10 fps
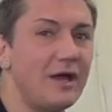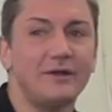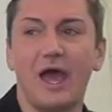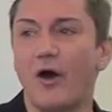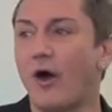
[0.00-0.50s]

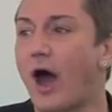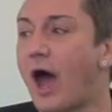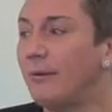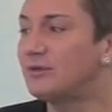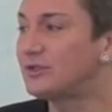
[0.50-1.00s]
Now,
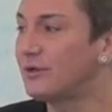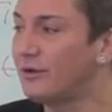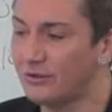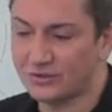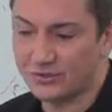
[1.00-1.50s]
I'm sure
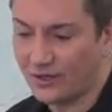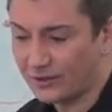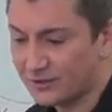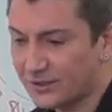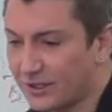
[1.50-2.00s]
your
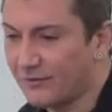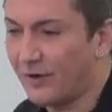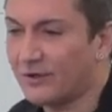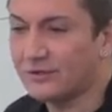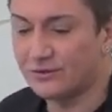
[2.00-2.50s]
instructors here have
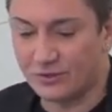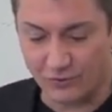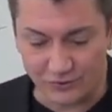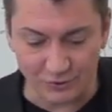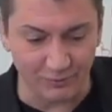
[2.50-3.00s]
also
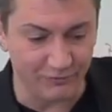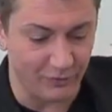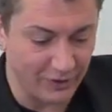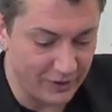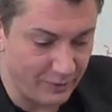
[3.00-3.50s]
told you
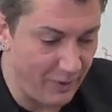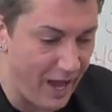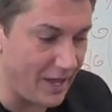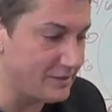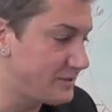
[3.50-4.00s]
before in the
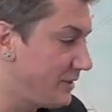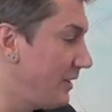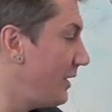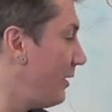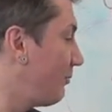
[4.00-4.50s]
past,
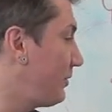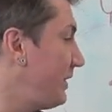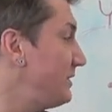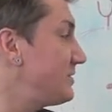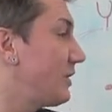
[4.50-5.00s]

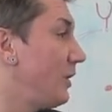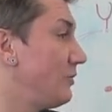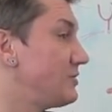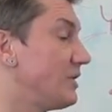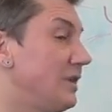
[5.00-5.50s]
please
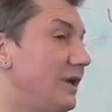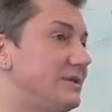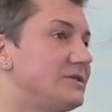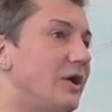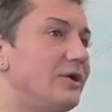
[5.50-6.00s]
close the
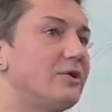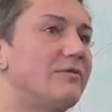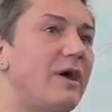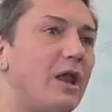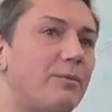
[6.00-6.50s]
lids on your
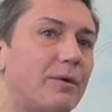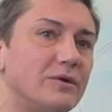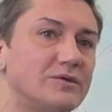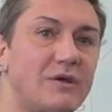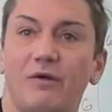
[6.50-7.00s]

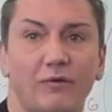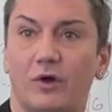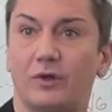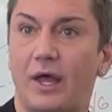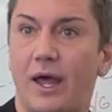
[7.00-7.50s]
developers. Have you ever
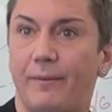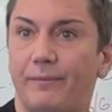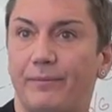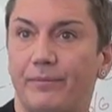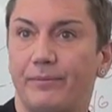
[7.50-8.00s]
heard that?
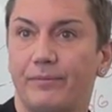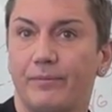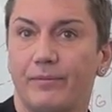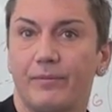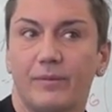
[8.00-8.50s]

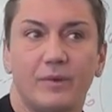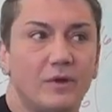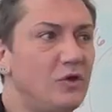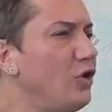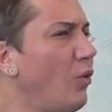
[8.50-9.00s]
Yes.
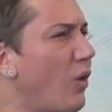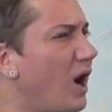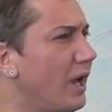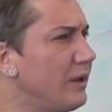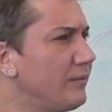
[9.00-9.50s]
Do you know
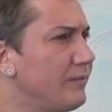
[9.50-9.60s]
why?